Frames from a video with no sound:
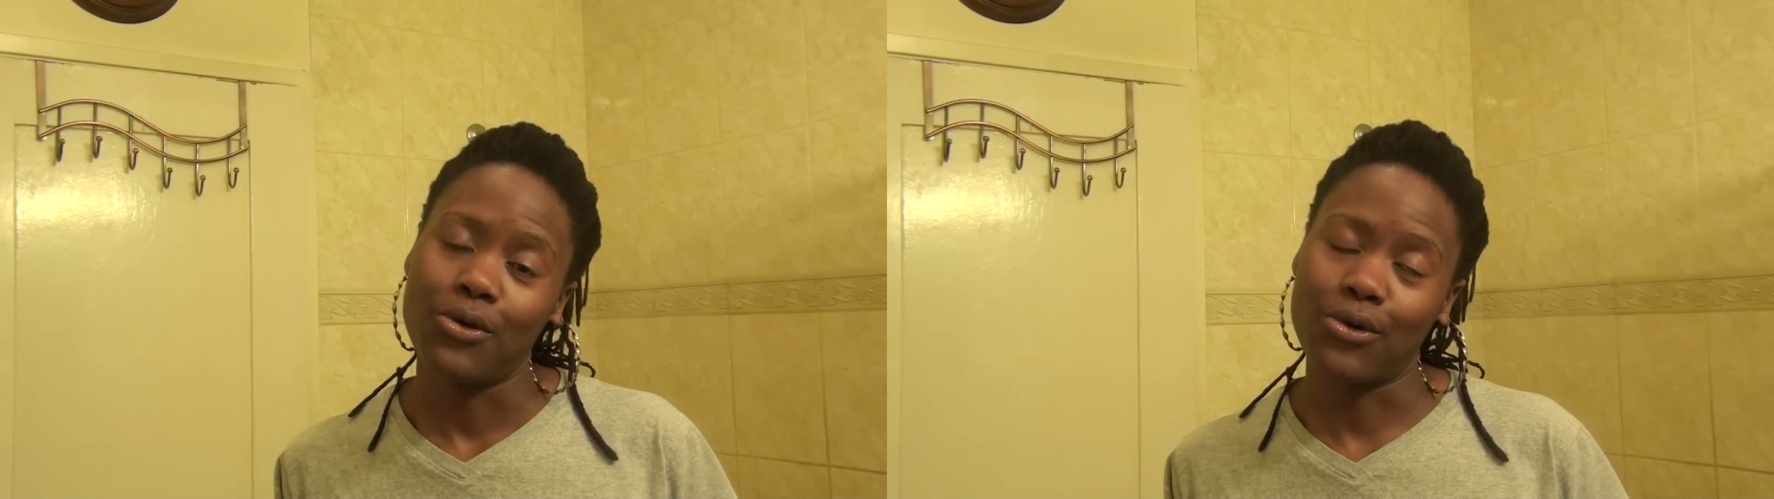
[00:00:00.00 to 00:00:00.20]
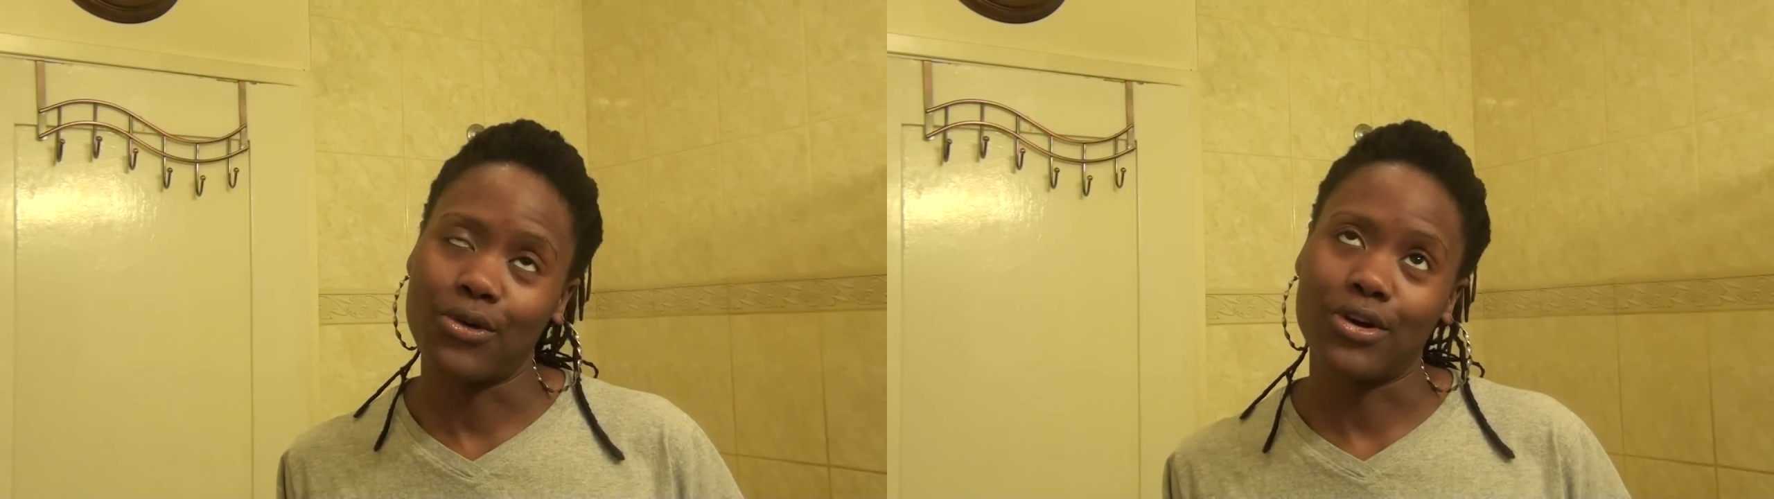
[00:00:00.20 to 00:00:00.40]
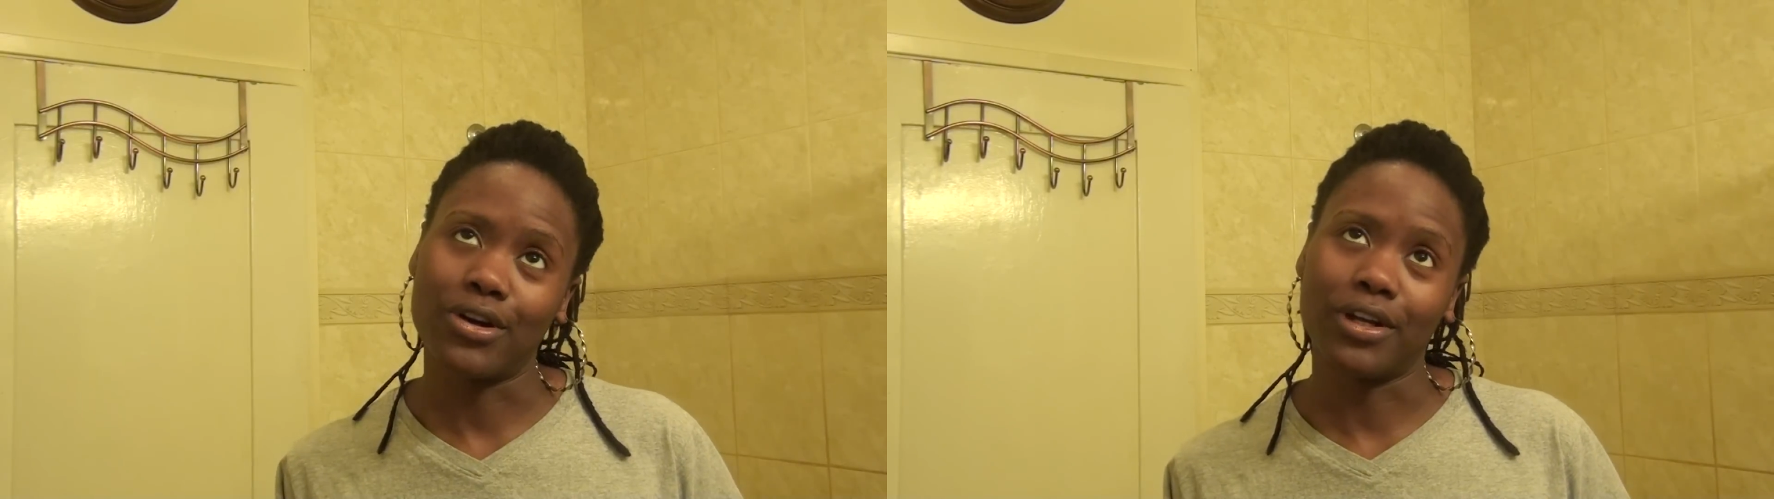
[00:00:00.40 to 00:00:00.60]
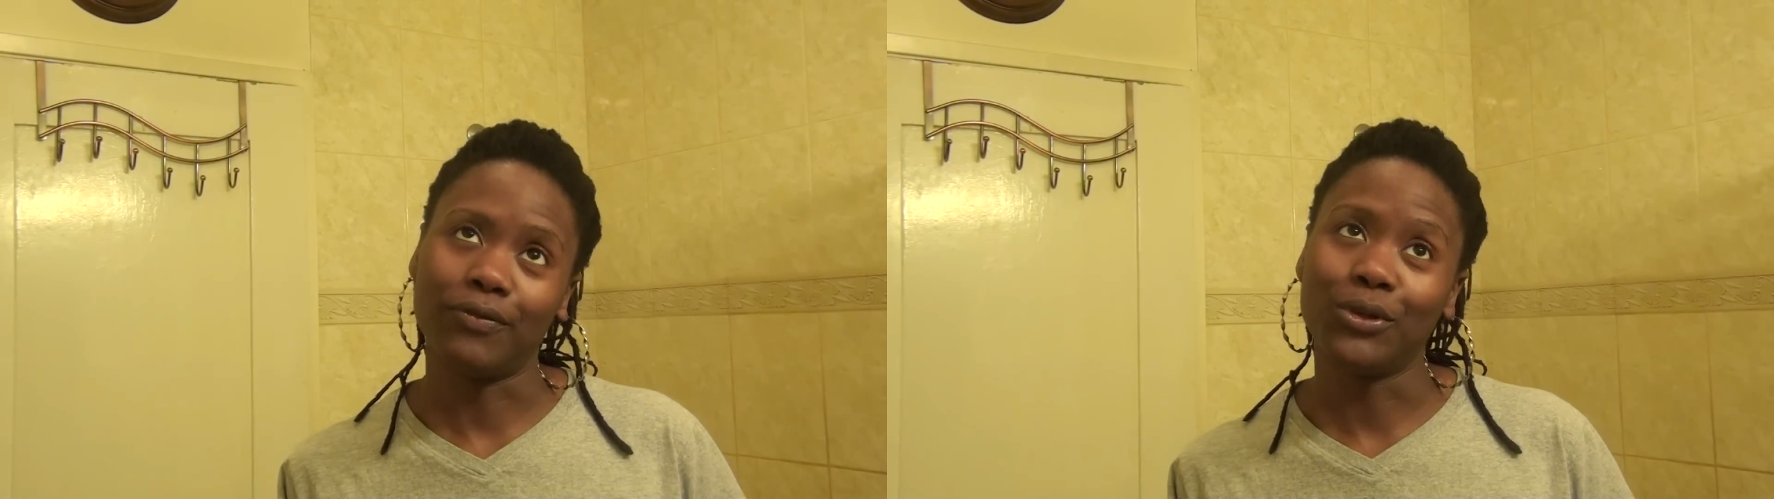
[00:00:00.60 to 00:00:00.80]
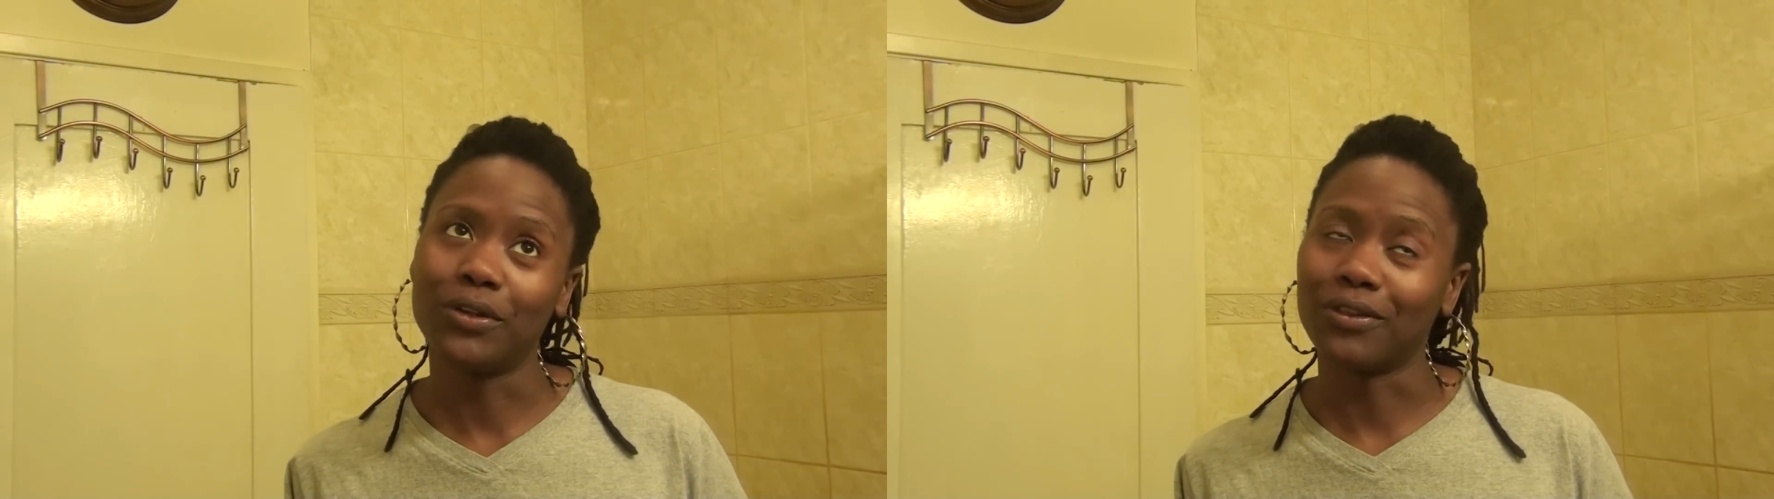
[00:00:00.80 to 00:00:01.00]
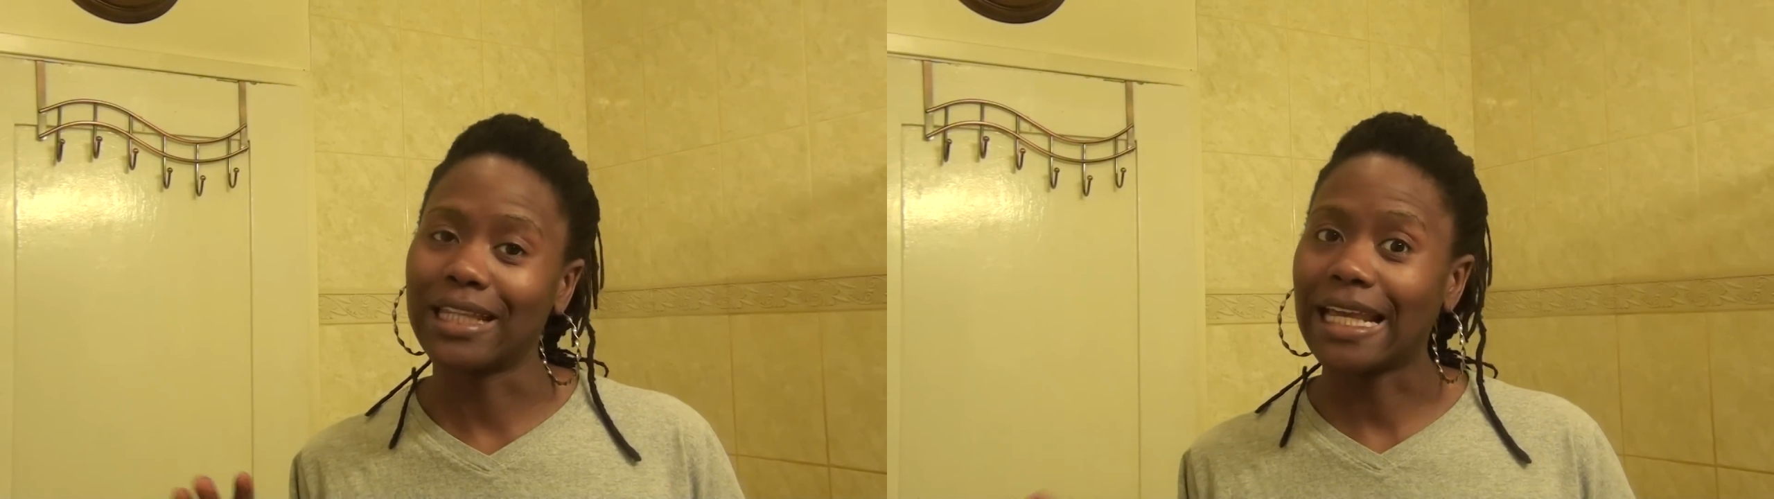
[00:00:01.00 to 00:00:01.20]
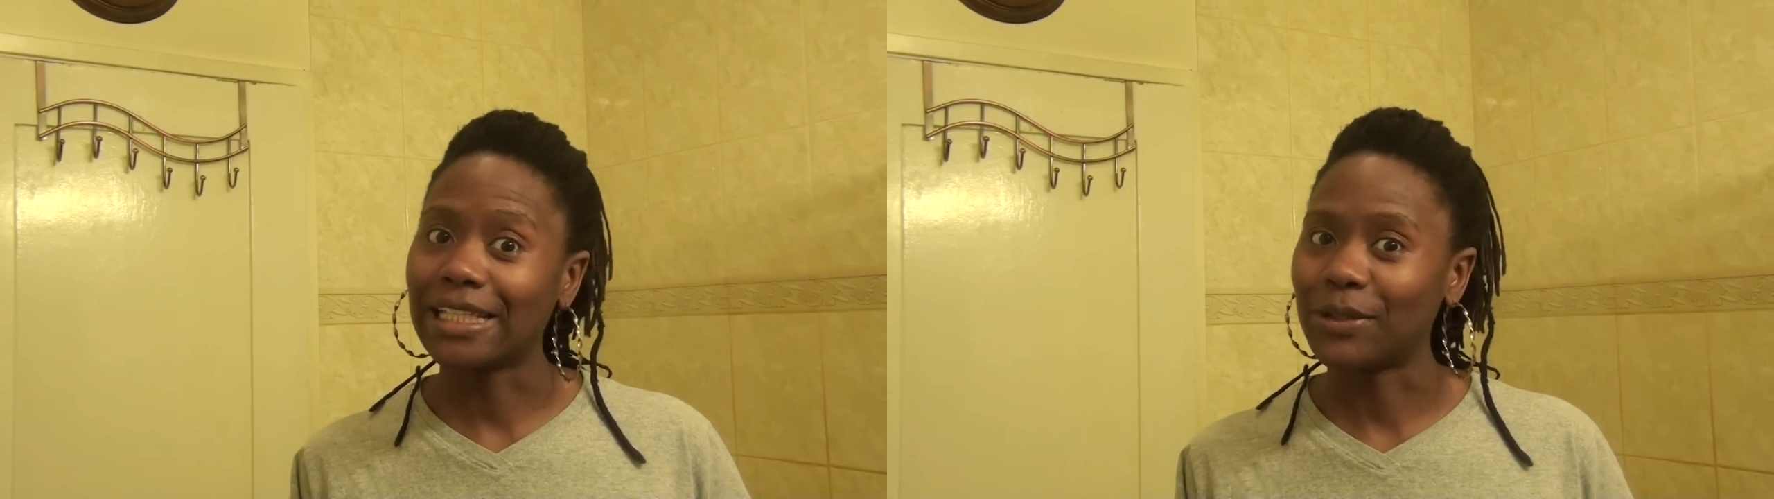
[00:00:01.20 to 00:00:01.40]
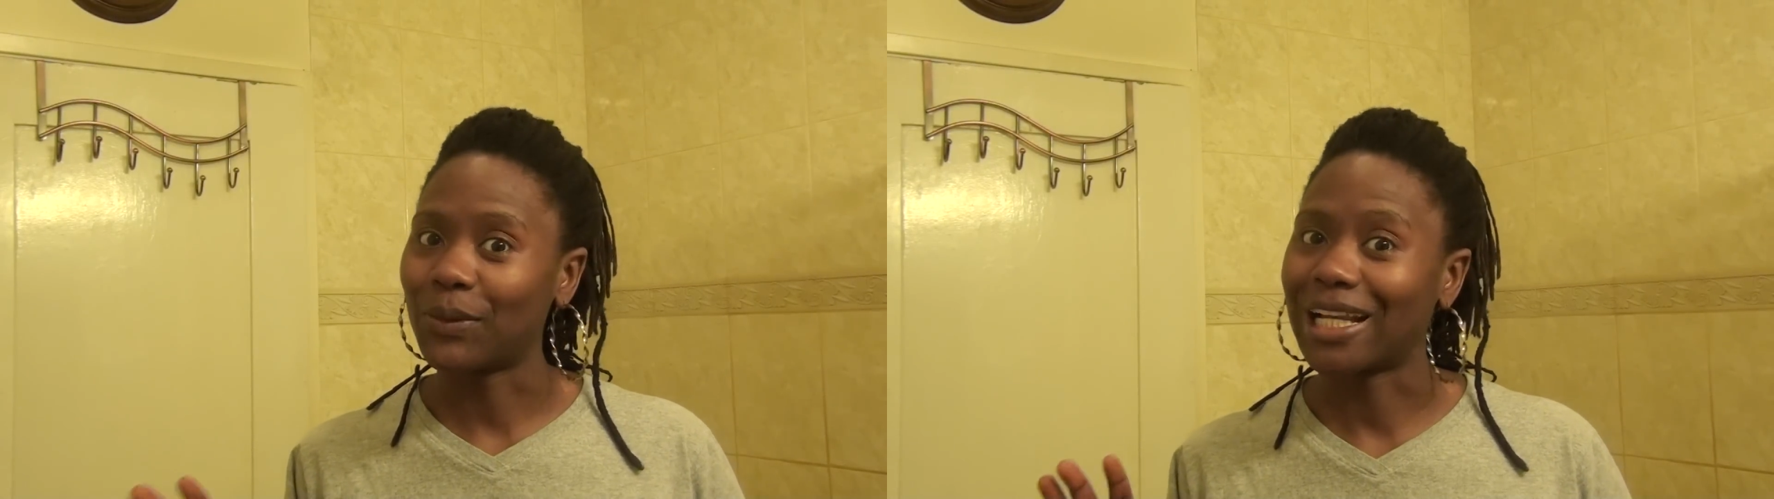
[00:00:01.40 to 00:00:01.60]
Or if you can
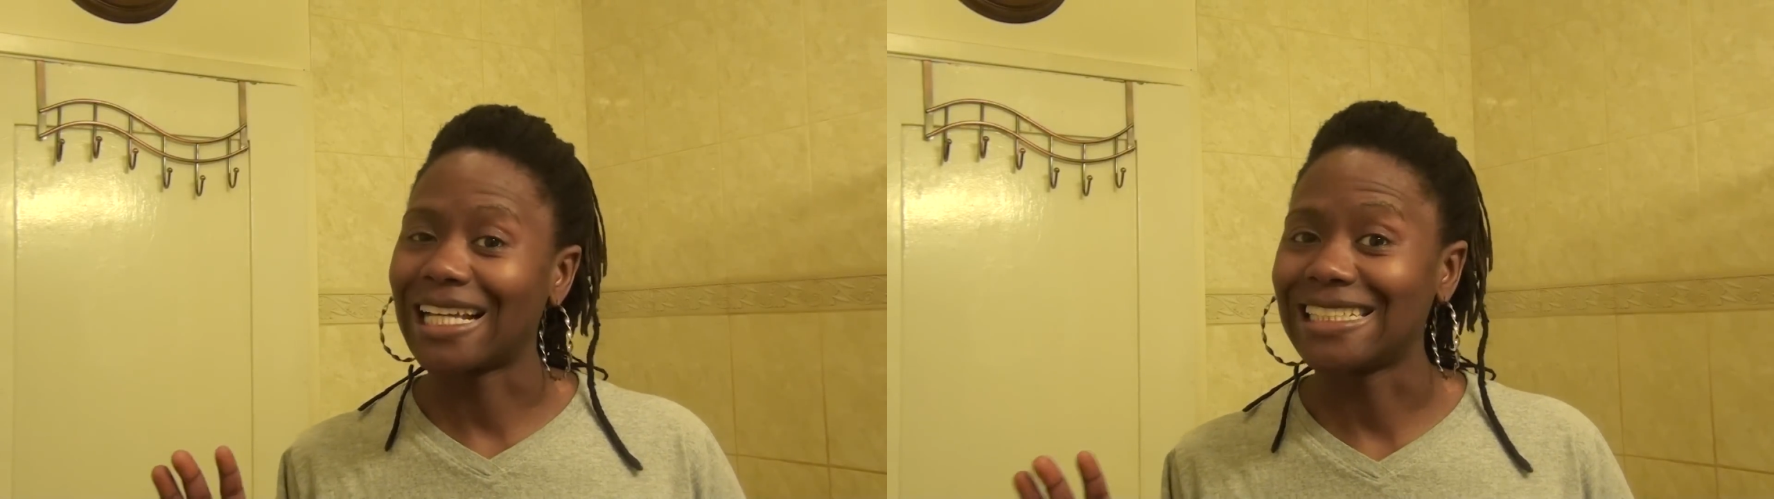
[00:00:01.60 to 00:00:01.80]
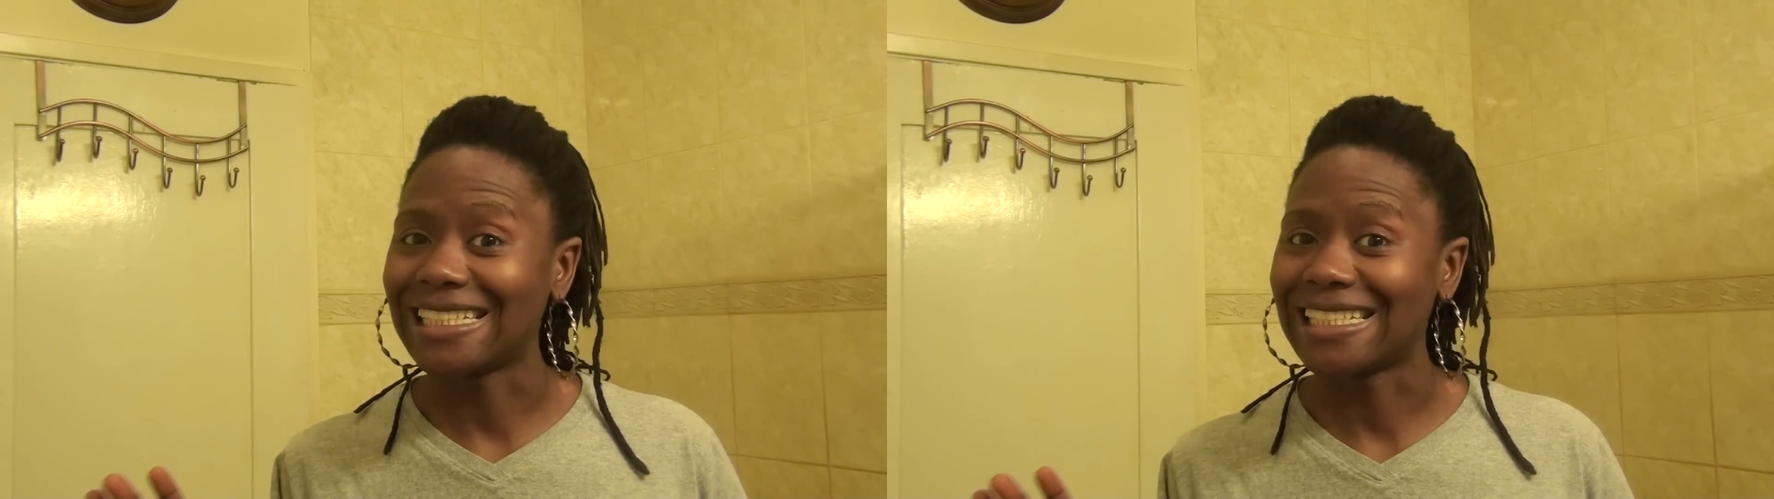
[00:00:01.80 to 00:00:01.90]
relate to what I